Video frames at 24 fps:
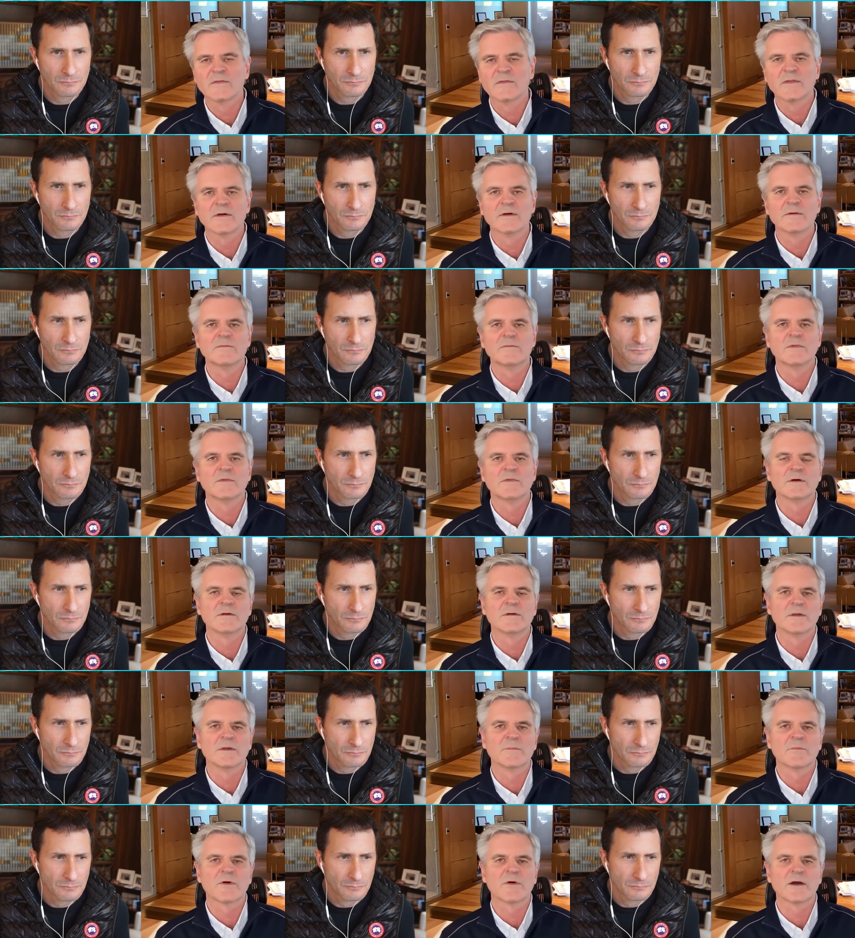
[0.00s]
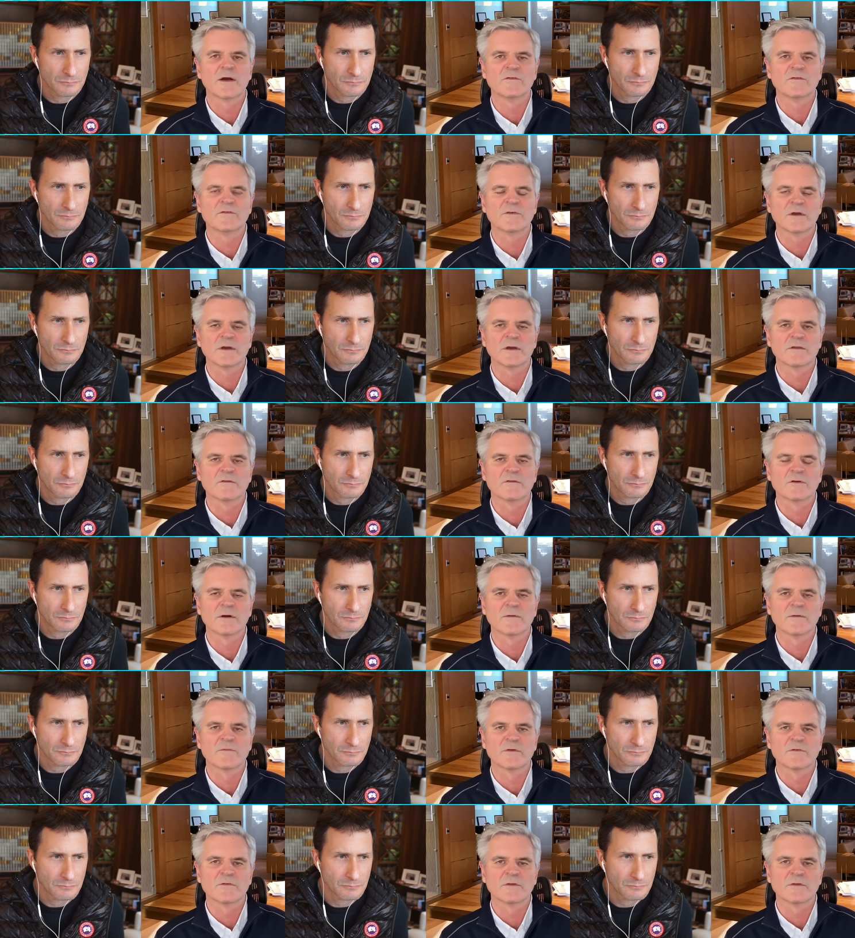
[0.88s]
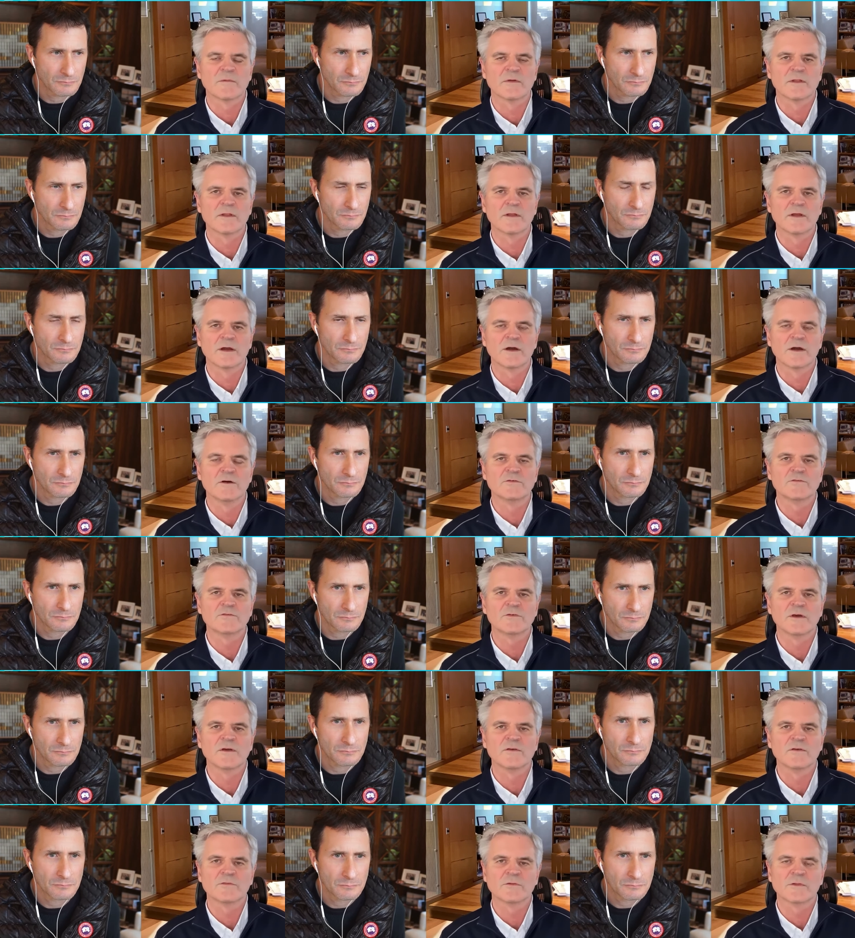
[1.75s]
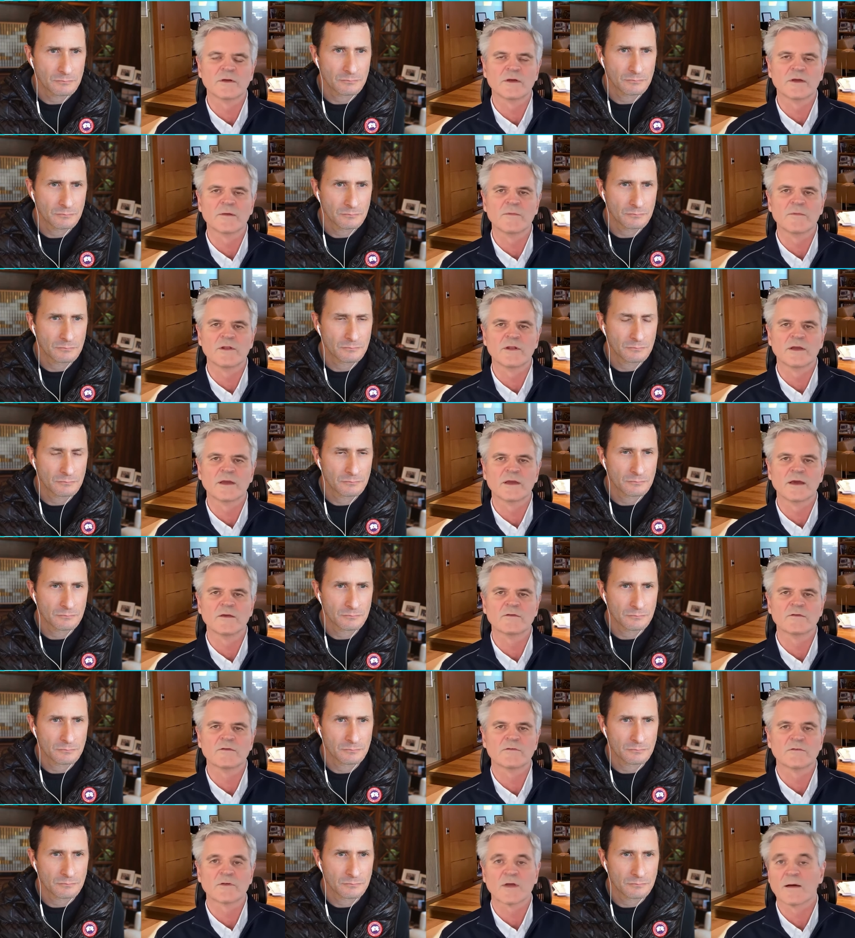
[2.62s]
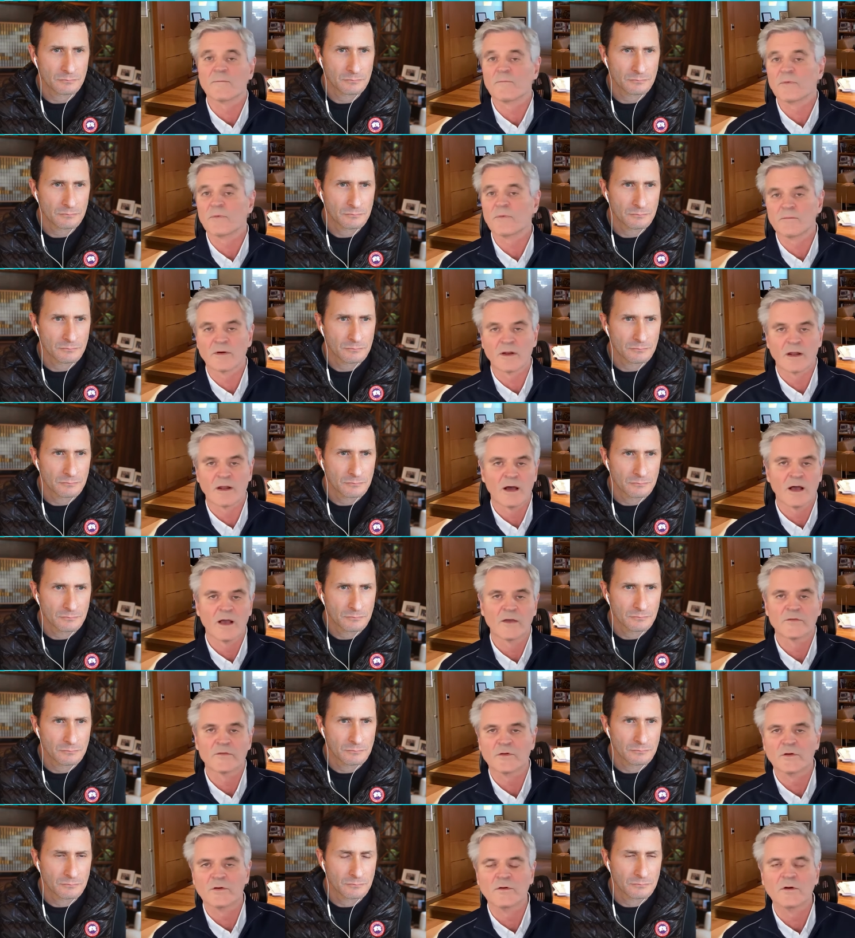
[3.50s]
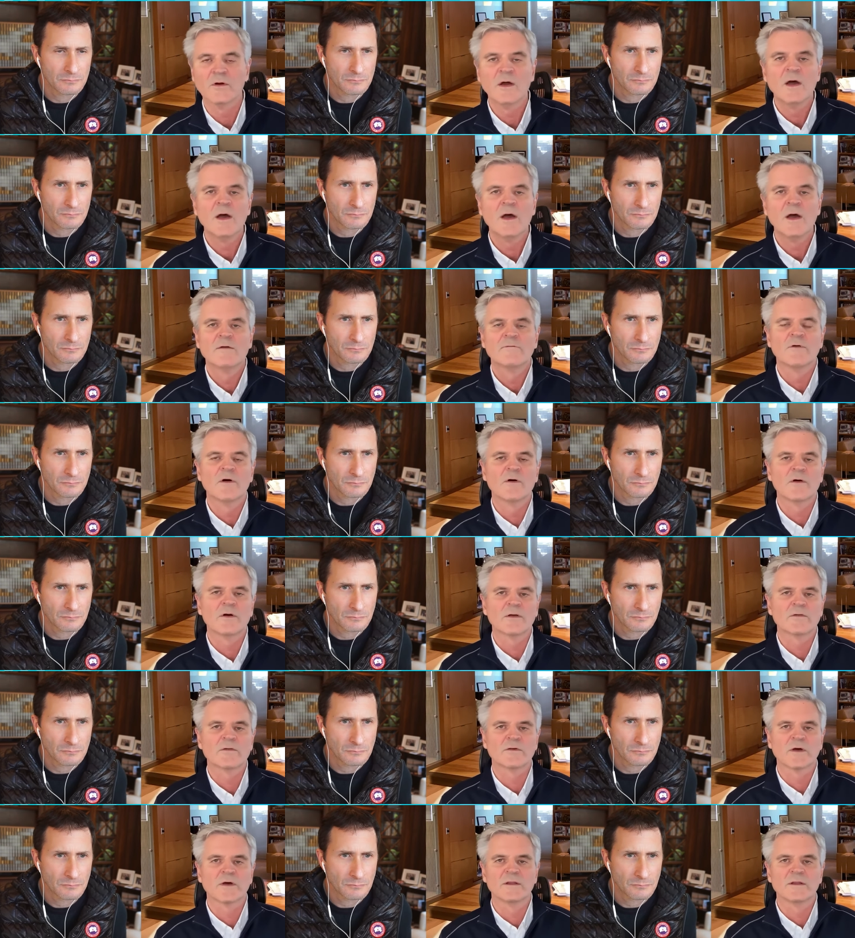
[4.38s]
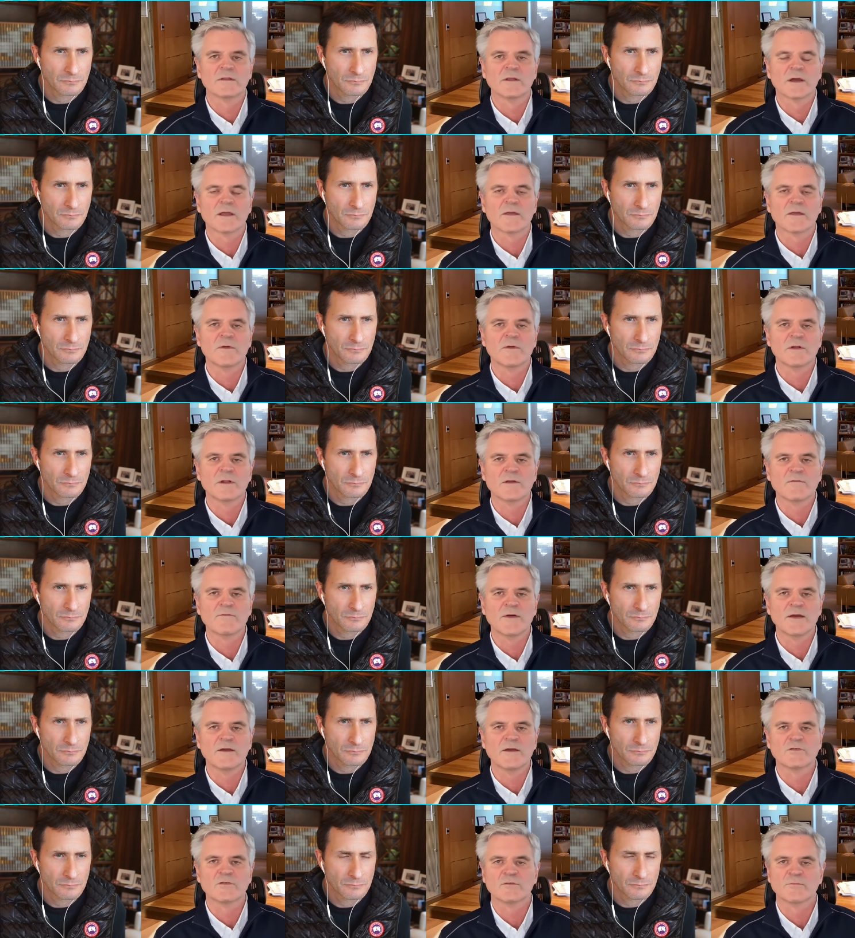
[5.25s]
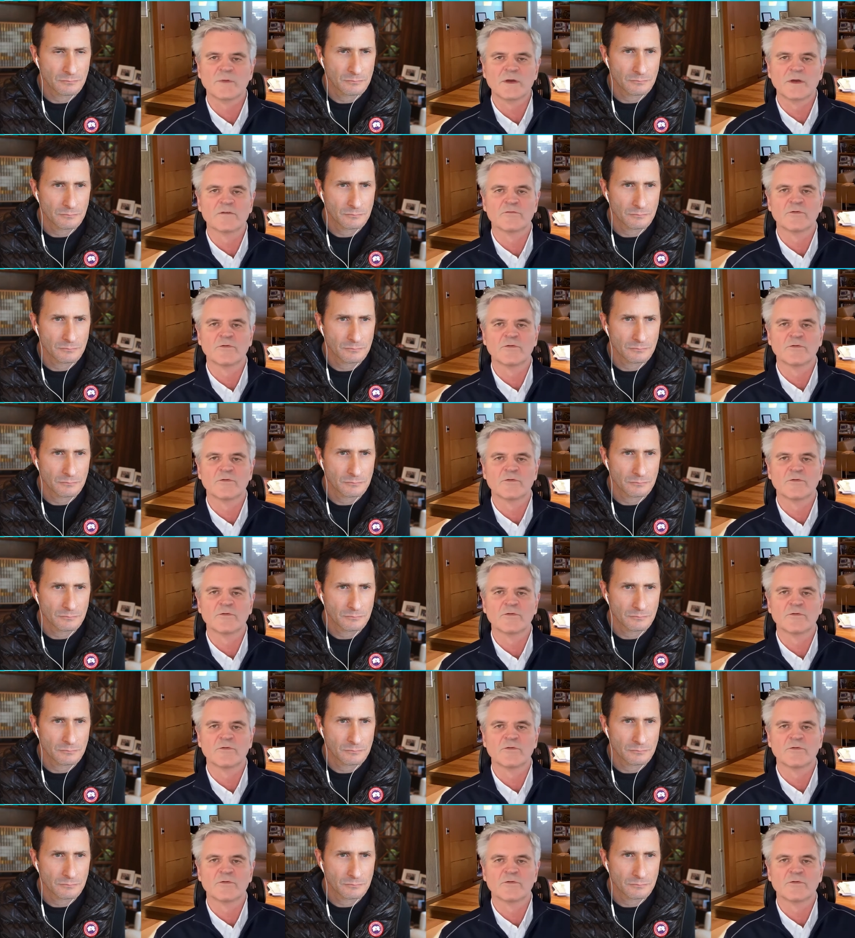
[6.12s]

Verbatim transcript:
Speaker 1: the, the, the, pricing in terms of some of the negotiations with the communications company, but also focus on the community features because